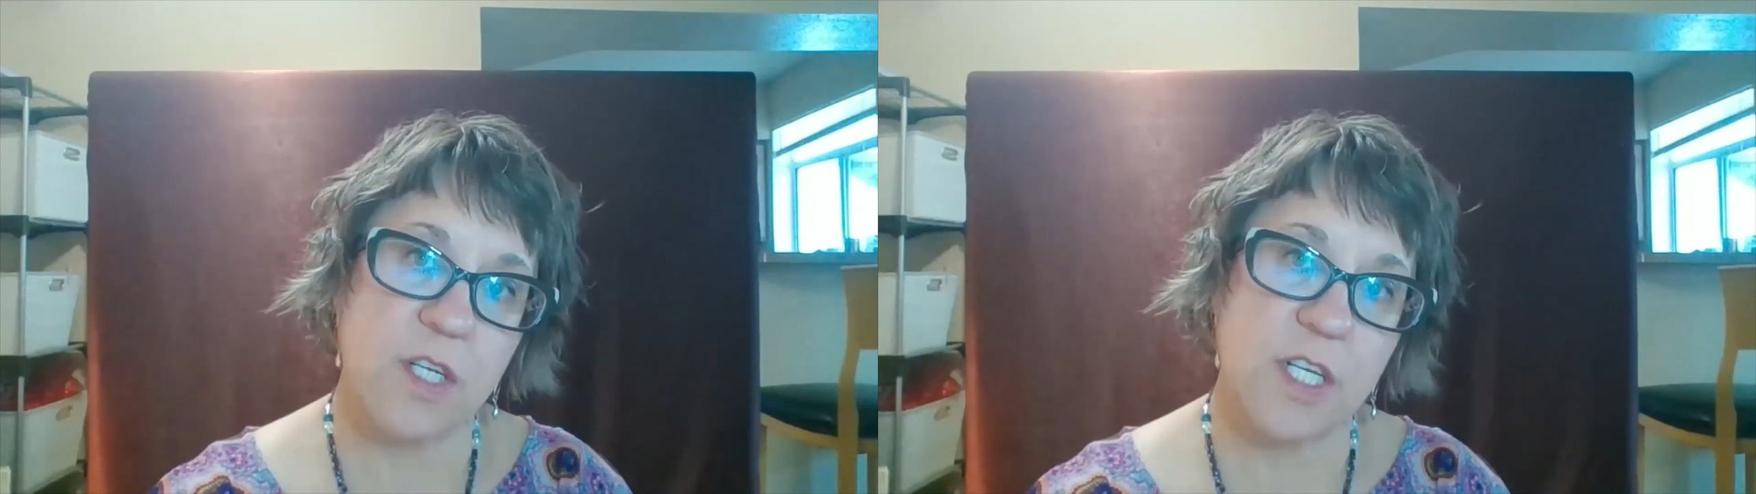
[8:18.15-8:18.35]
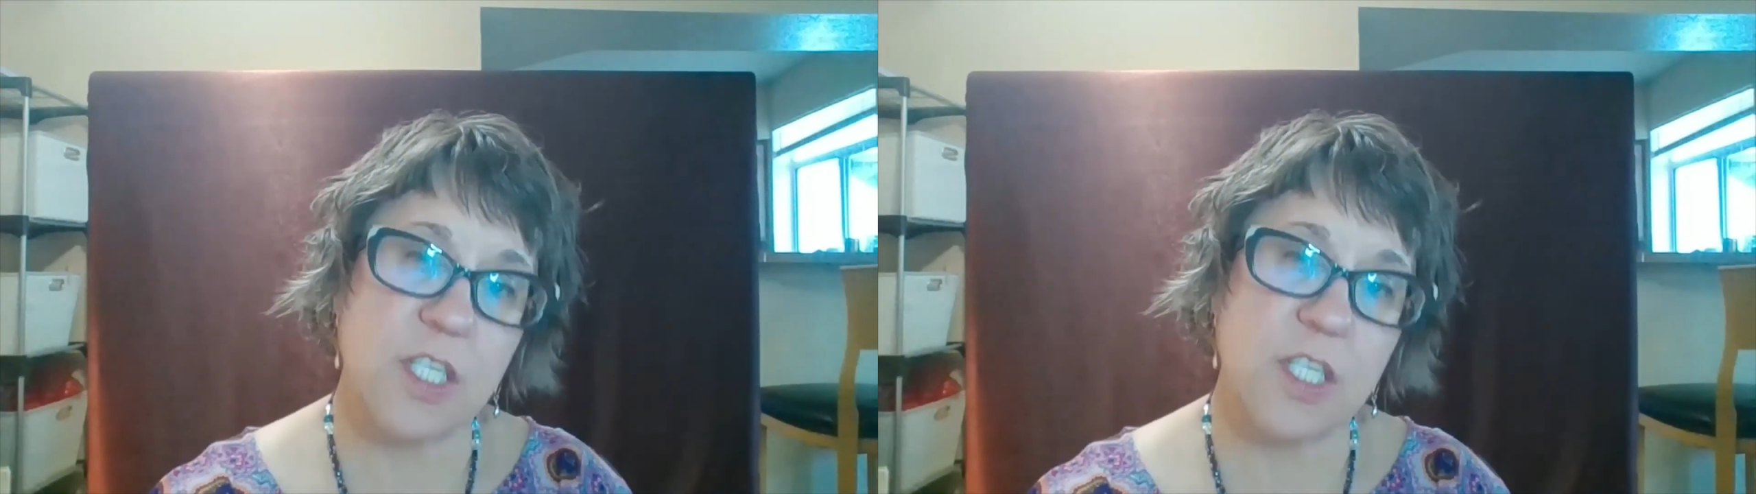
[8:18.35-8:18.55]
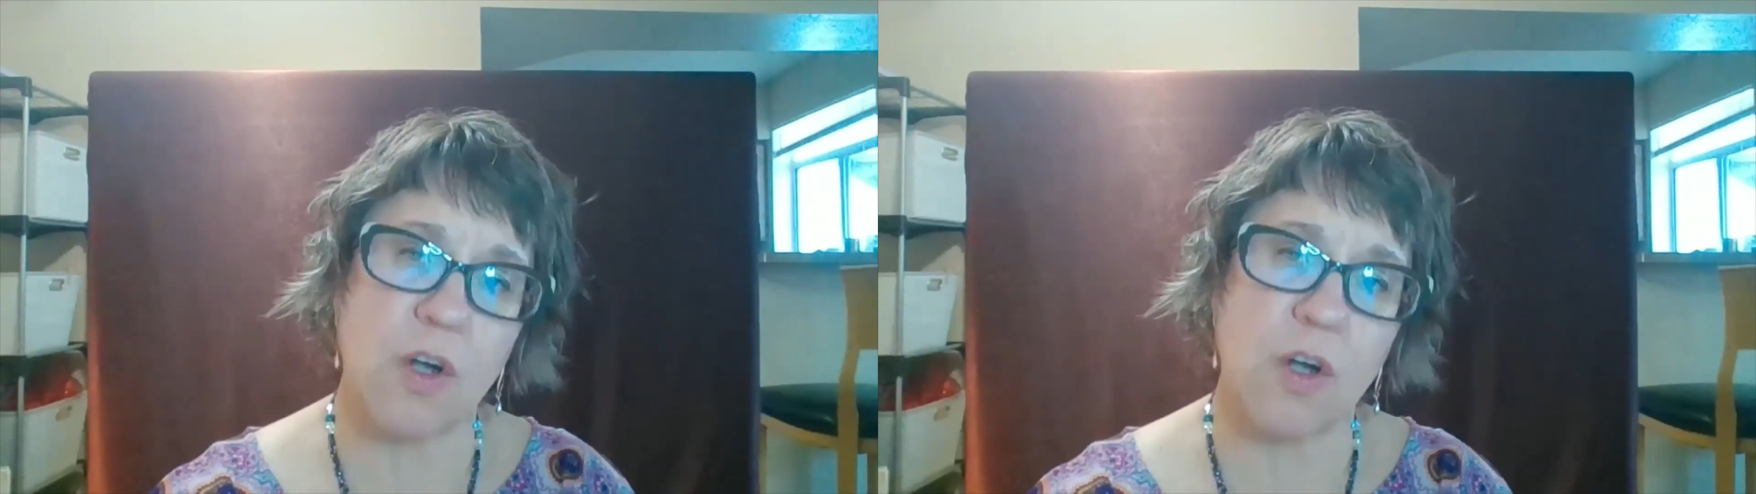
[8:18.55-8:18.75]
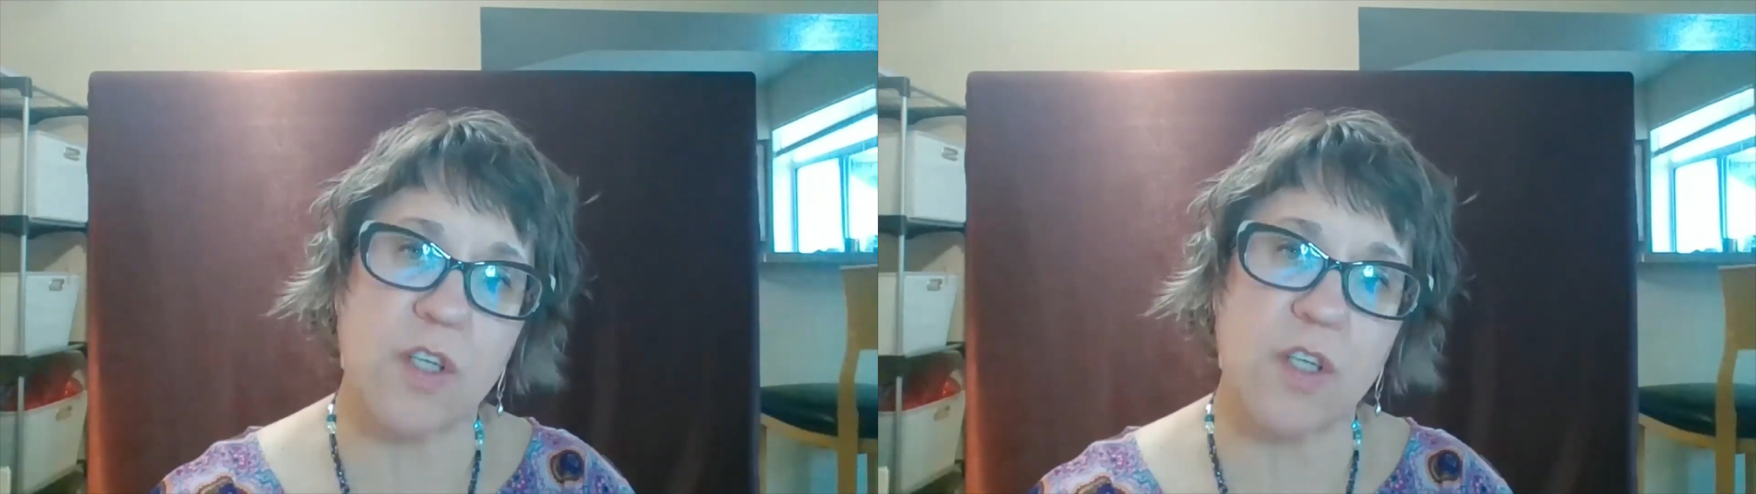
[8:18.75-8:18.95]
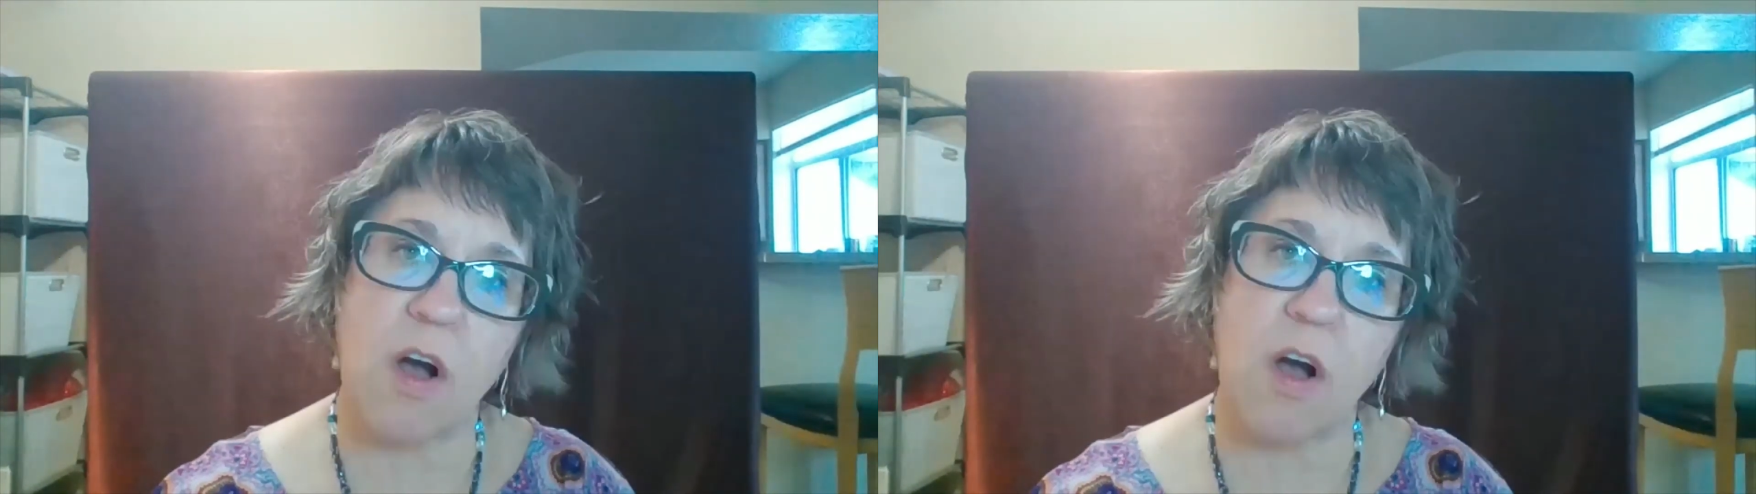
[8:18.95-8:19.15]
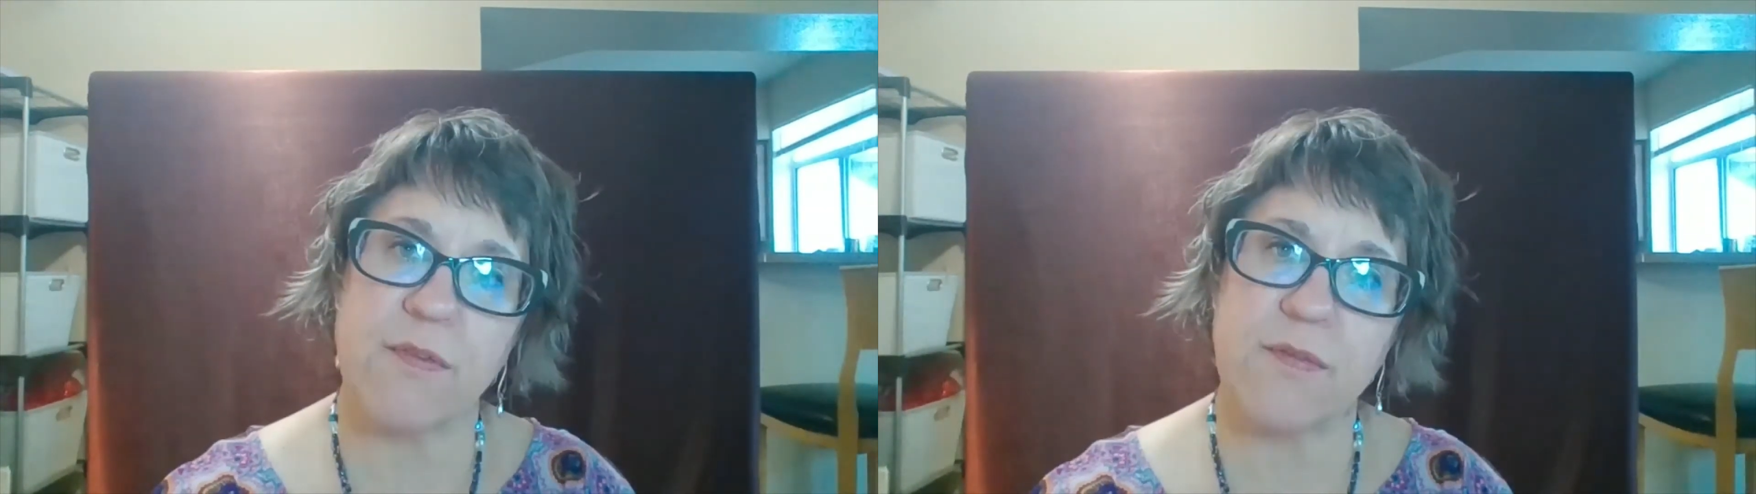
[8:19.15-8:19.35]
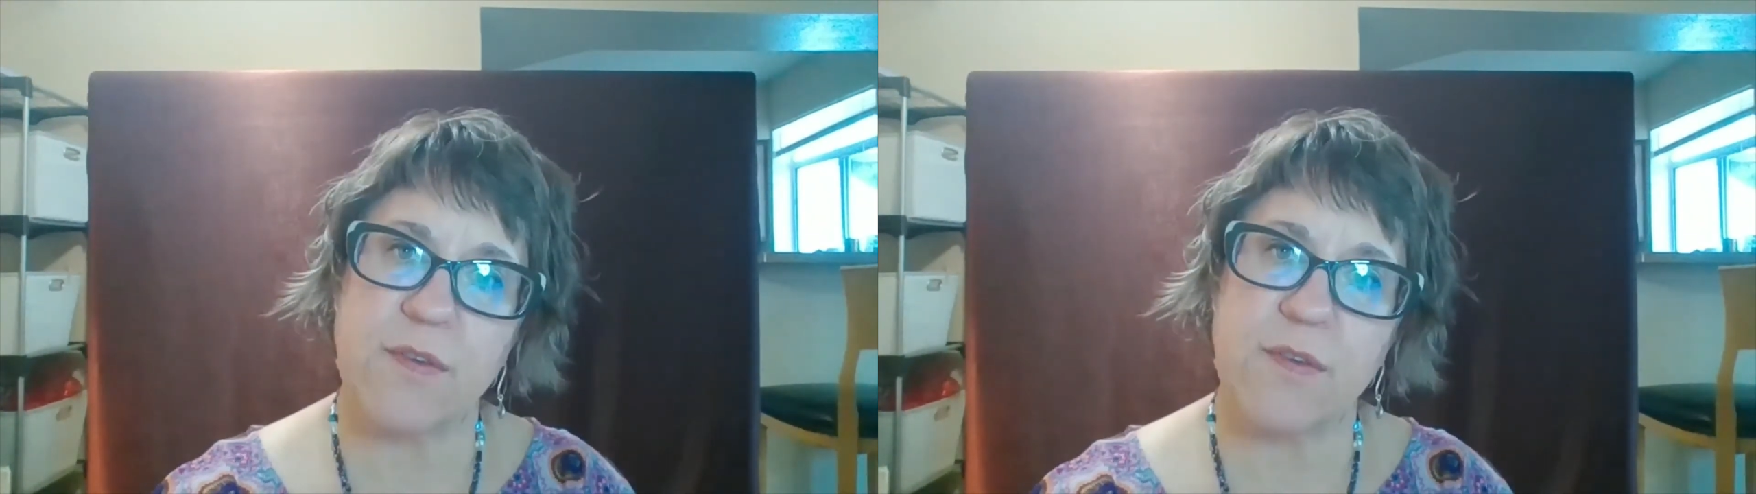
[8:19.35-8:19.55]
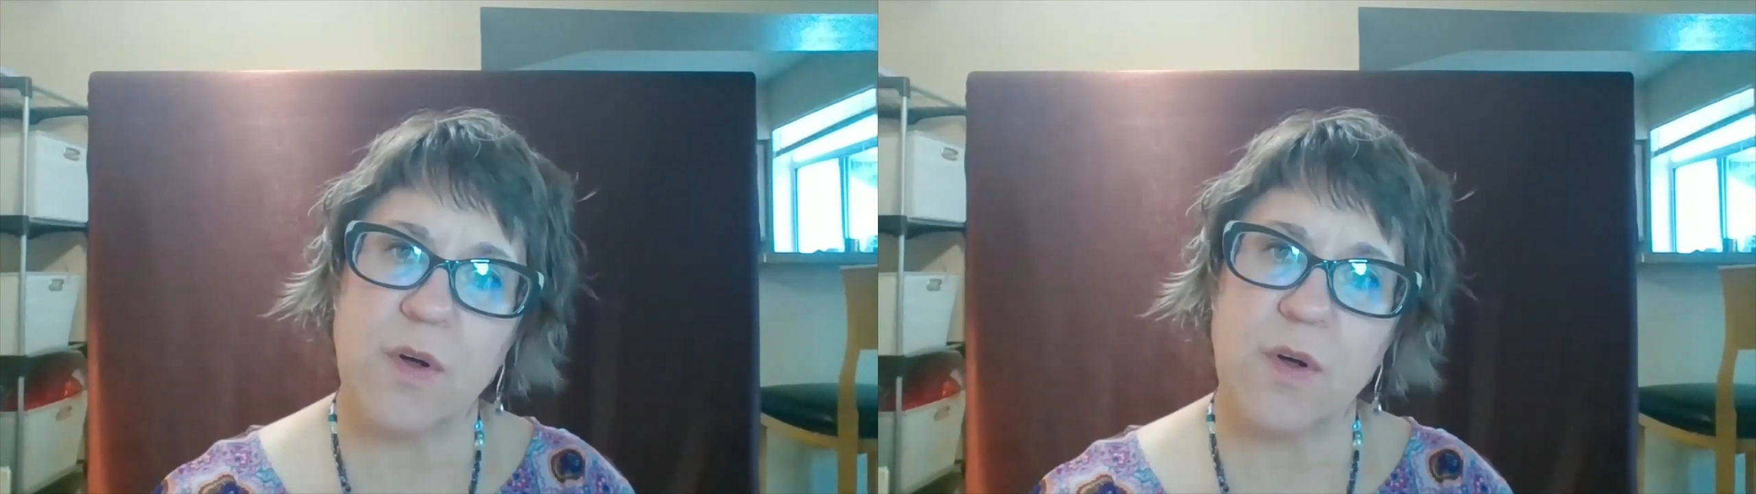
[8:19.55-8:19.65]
it starts off